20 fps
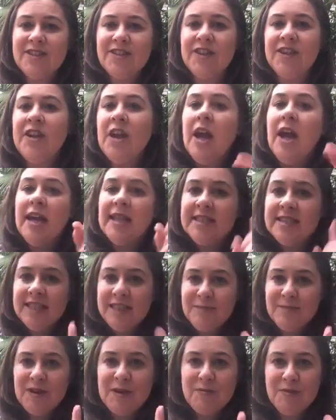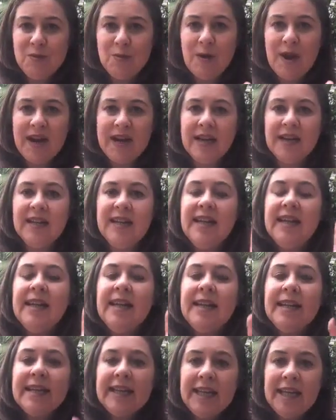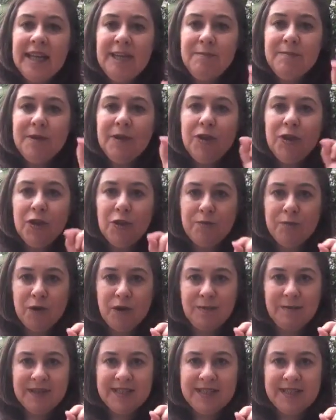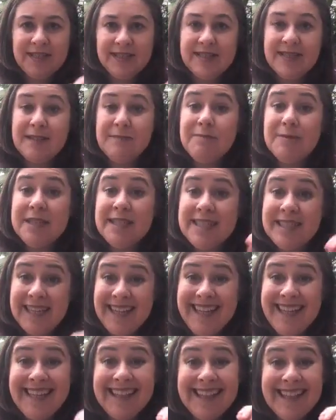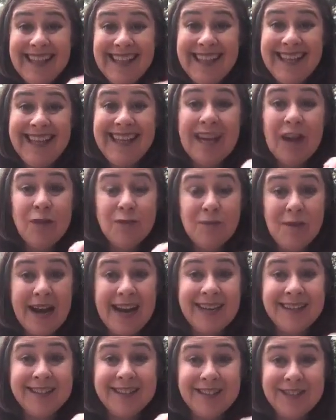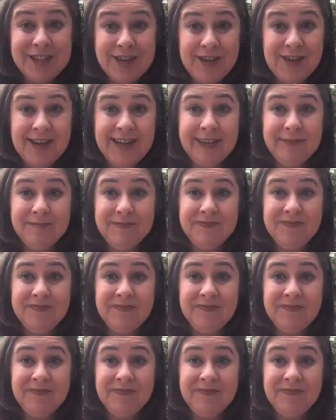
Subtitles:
So tip number 1, keep your promises, particularly around time,